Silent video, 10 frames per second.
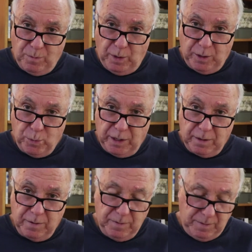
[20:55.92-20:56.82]

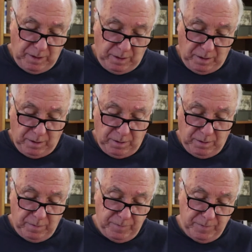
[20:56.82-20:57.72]
right-wing
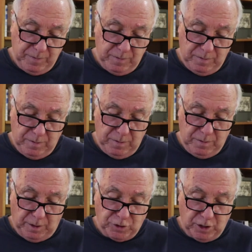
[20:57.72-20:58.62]

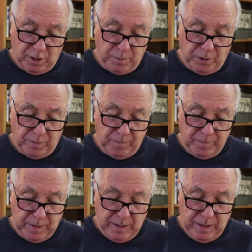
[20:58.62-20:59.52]
nut job or
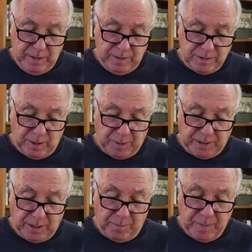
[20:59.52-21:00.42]
something
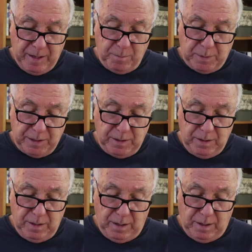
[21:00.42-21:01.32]
like that. But
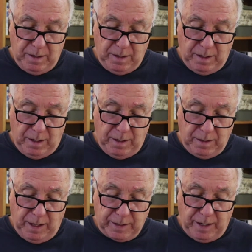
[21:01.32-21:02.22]

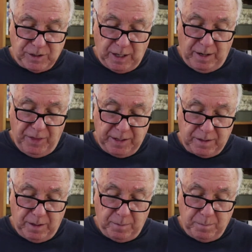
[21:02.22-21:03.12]
like I say, I
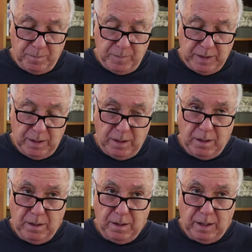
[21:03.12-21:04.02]
think
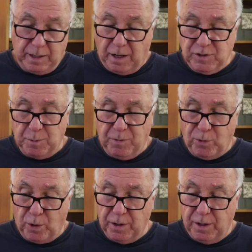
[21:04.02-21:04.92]
like I've said
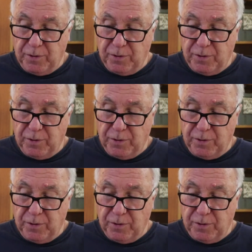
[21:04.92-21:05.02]
before in